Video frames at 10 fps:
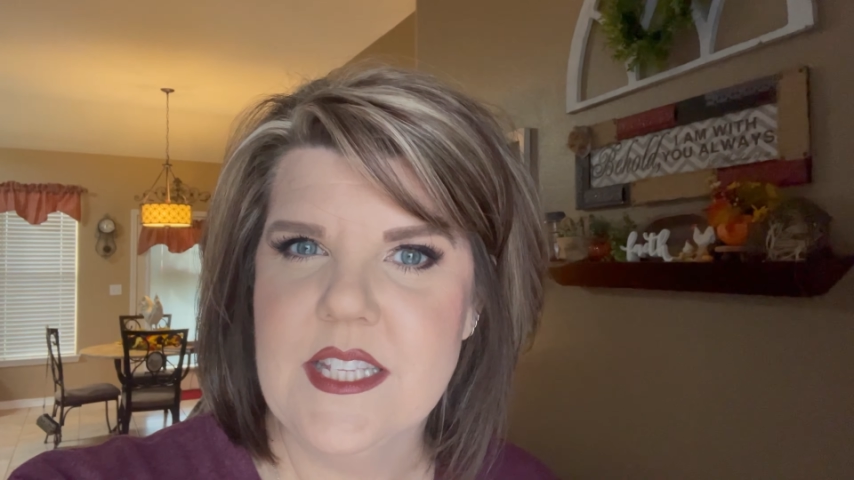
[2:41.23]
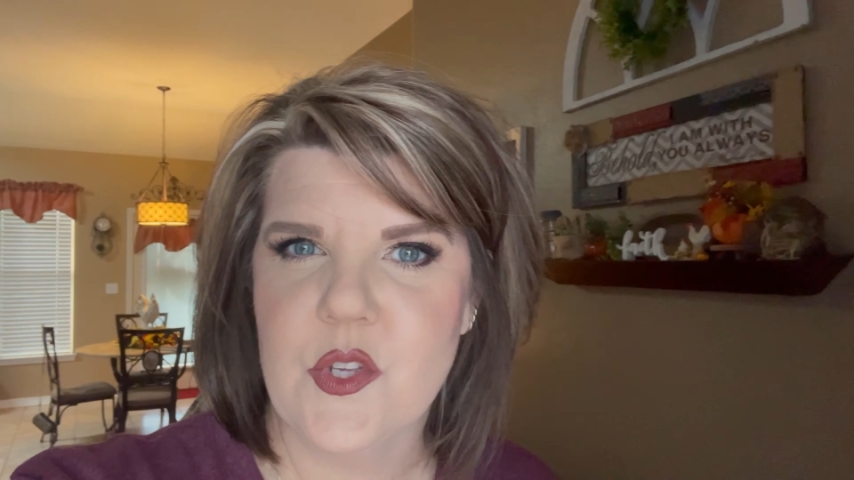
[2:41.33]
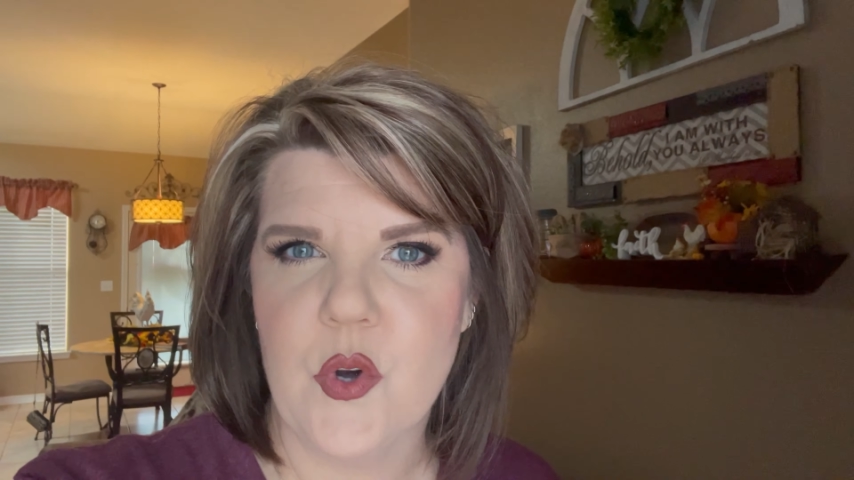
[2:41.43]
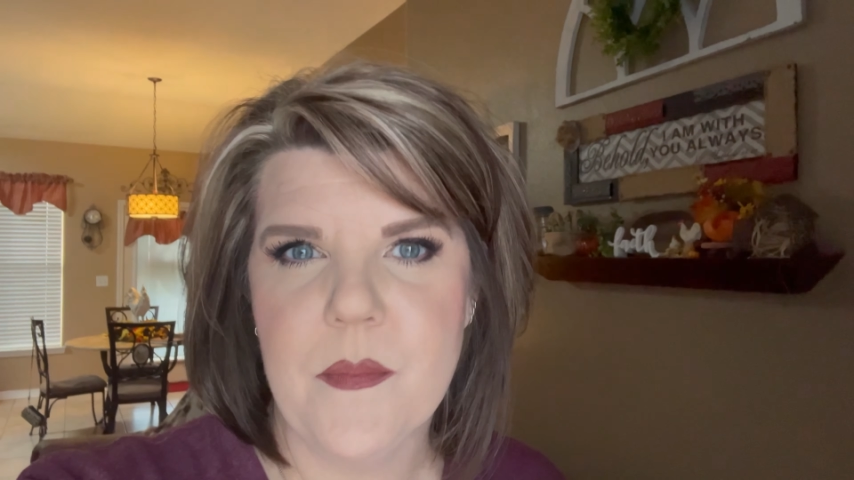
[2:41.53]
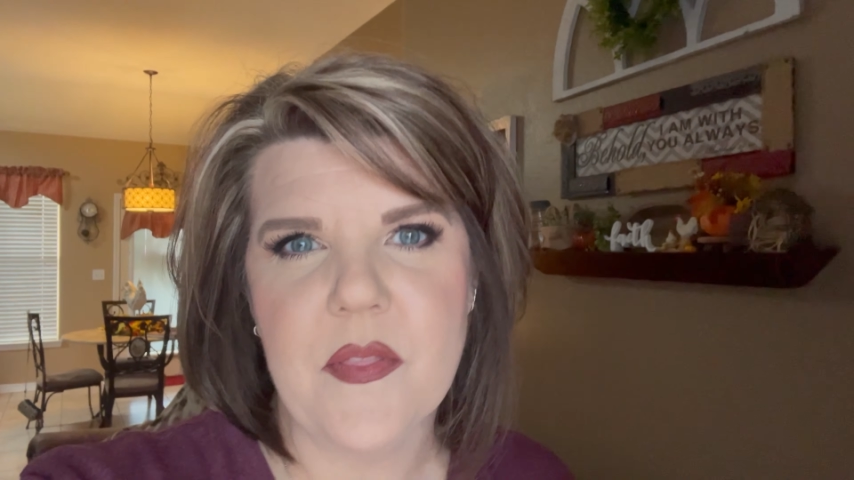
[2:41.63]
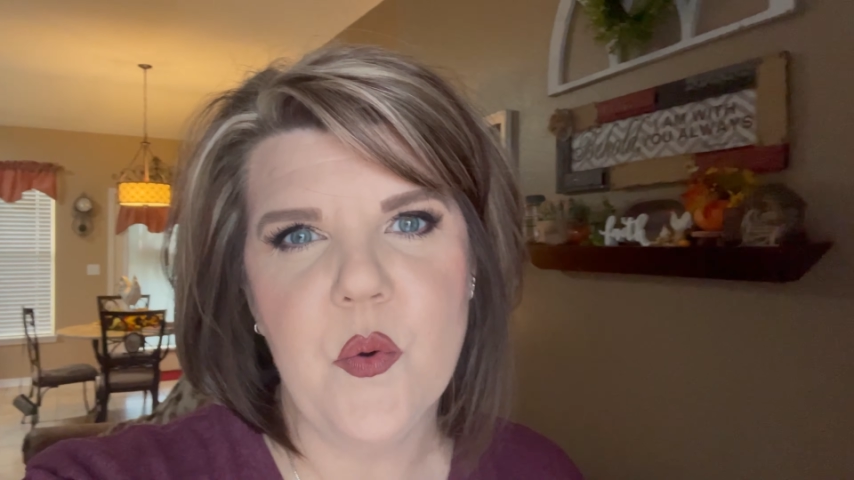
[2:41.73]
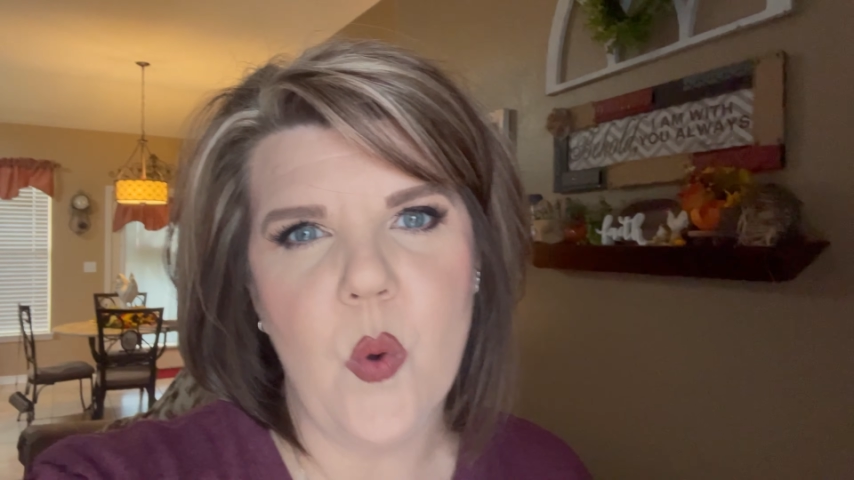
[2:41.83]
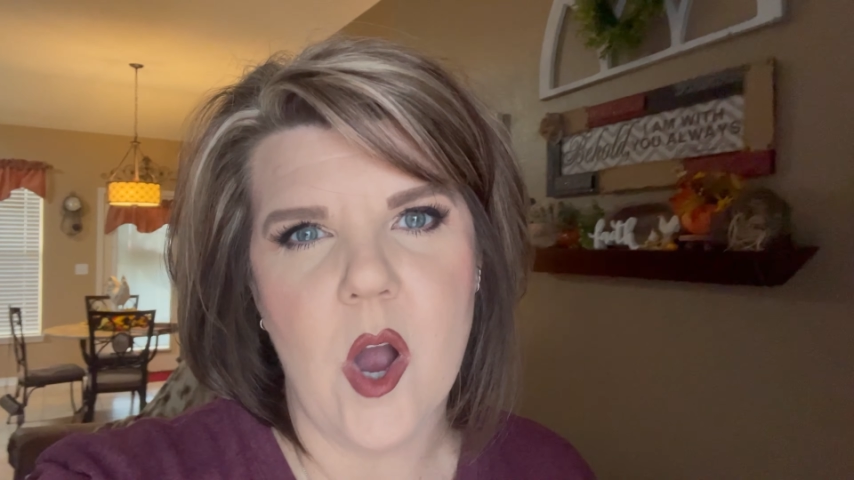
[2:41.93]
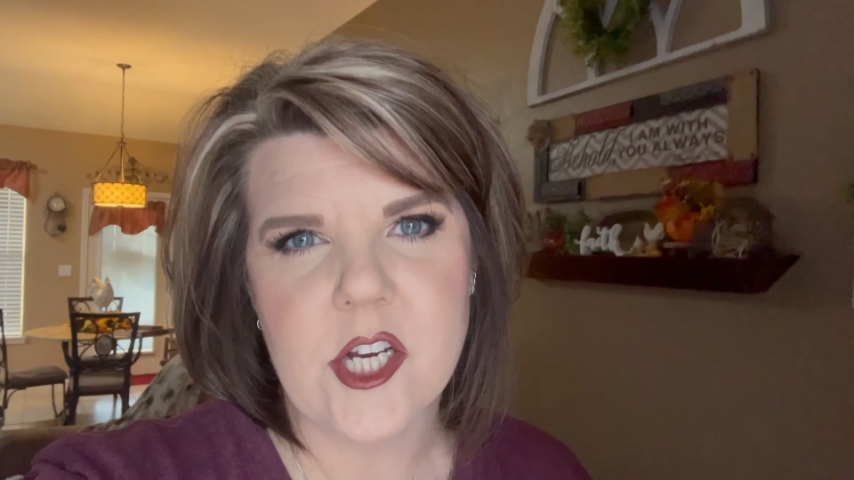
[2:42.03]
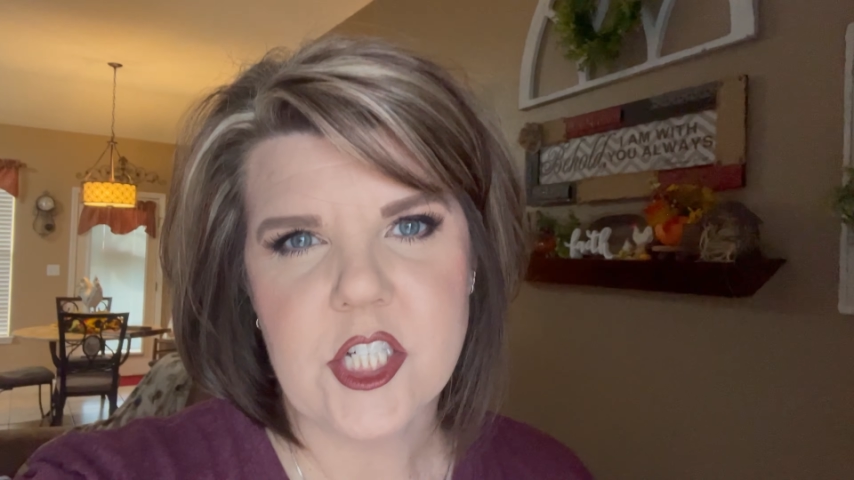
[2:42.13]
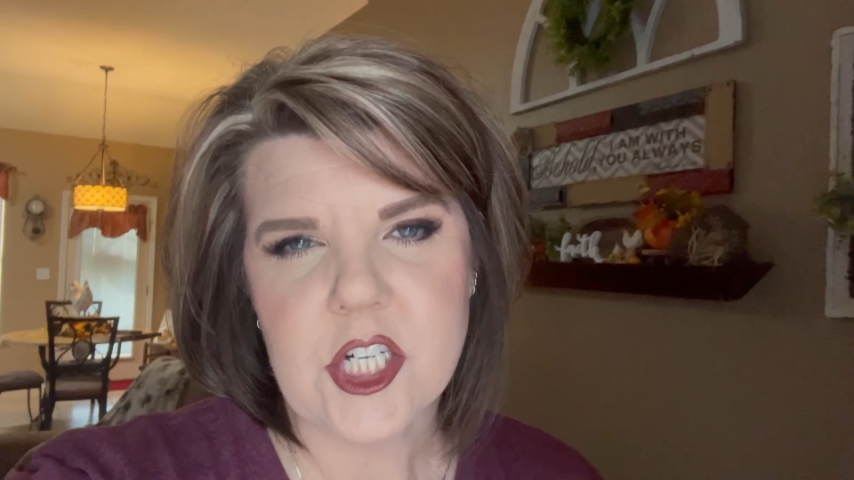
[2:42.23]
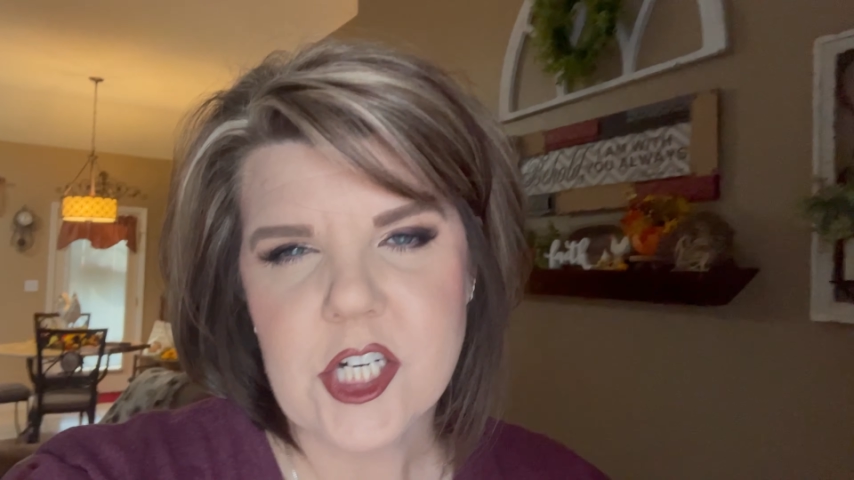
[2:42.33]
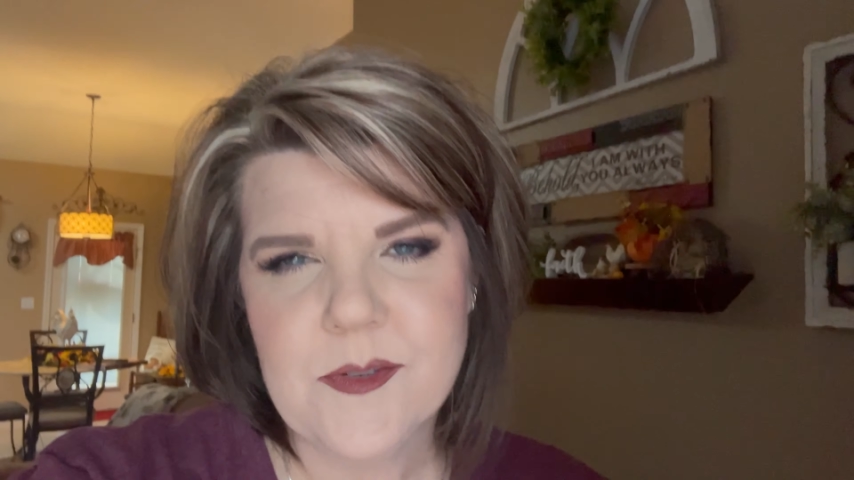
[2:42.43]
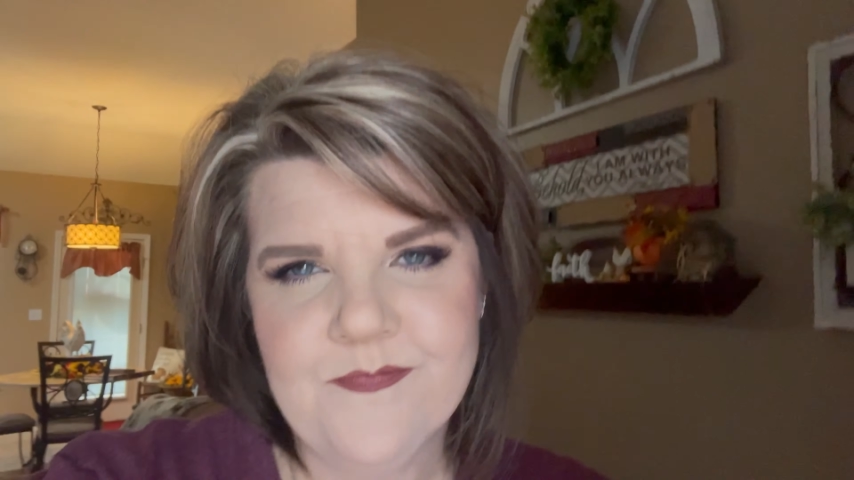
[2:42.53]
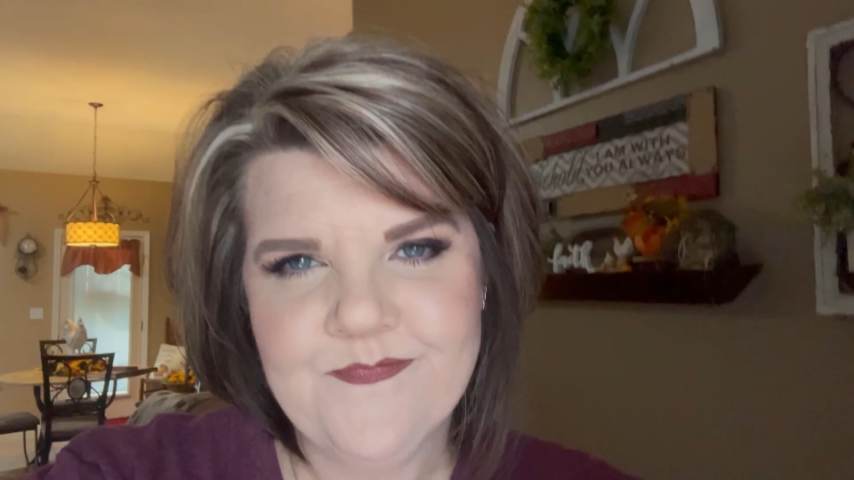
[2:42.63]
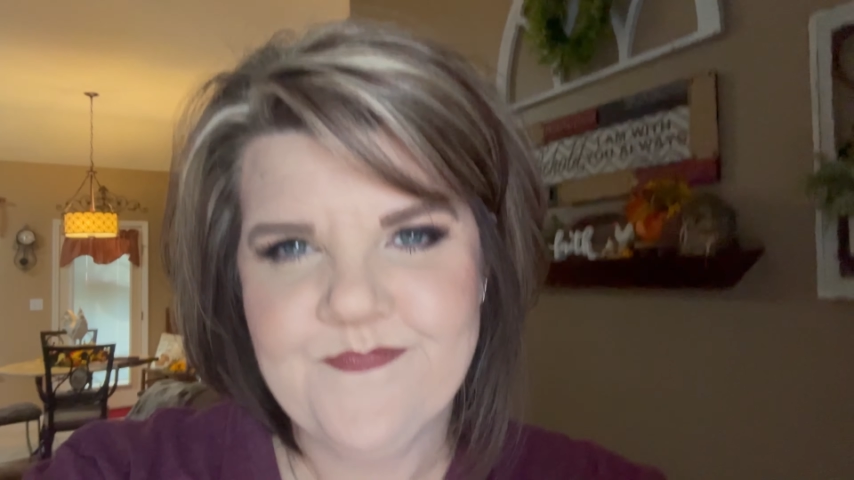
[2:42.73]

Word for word: story about the washer.